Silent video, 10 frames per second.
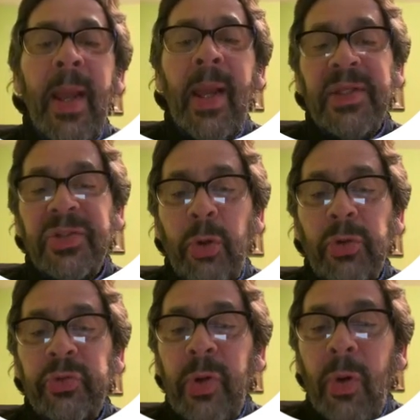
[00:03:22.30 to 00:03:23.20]
It's
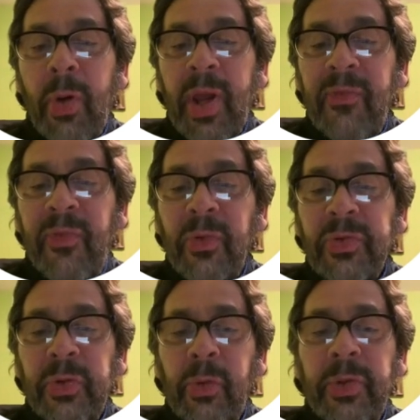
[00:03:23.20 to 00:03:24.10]
also a local
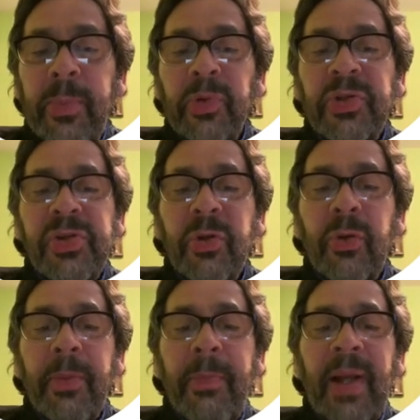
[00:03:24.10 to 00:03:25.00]
function on the position
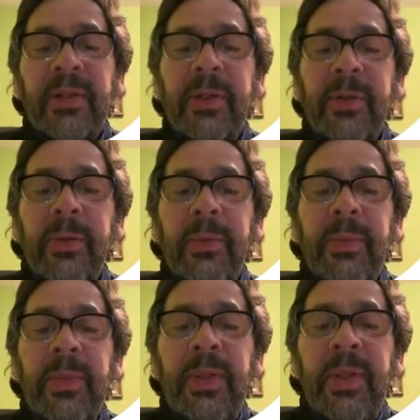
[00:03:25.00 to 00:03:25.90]
of the particle.
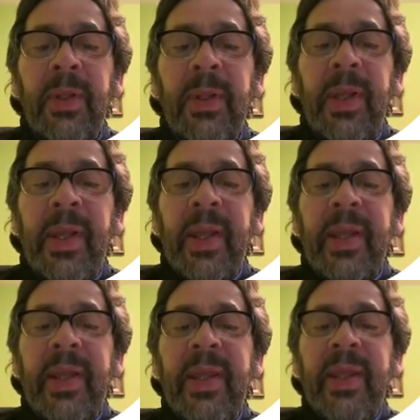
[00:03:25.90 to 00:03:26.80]

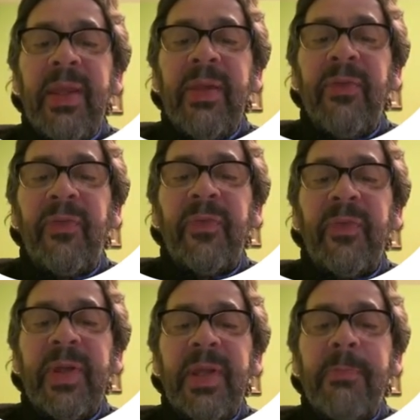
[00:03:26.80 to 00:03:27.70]
If
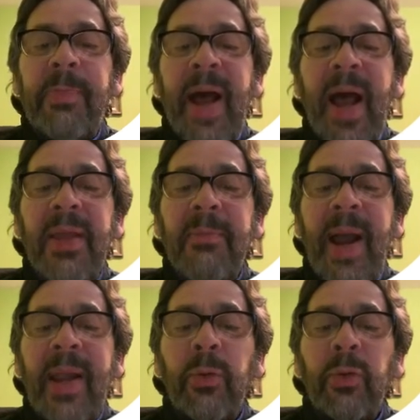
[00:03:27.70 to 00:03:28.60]
E prime
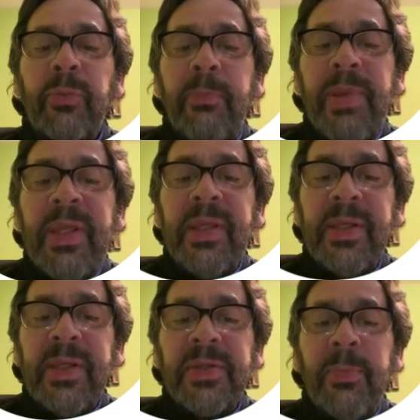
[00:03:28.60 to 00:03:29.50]
minus B
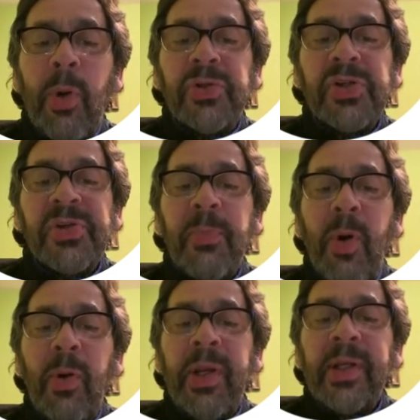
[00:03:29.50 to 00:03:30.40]
is much
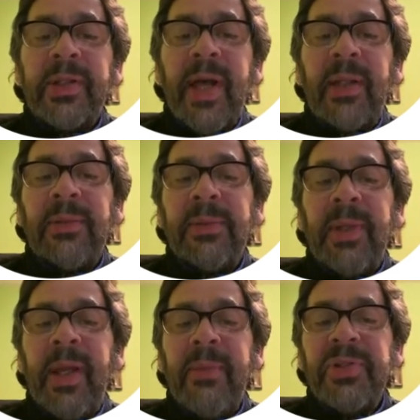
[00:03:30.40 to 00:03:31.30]
smaller than
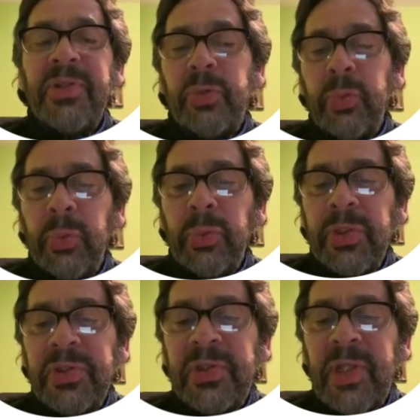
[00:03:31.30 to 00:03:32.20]
mc2,
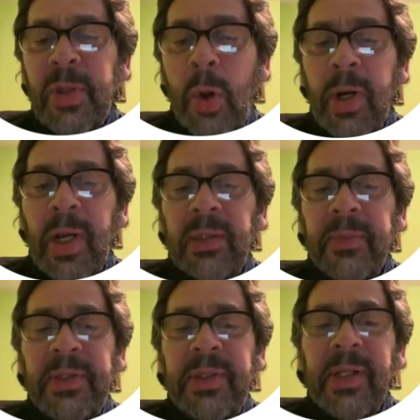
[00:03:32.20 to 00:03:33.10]
this is a
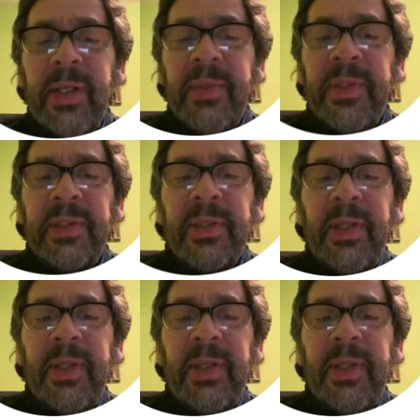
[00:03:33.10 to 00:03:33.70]
non-relativistic limit,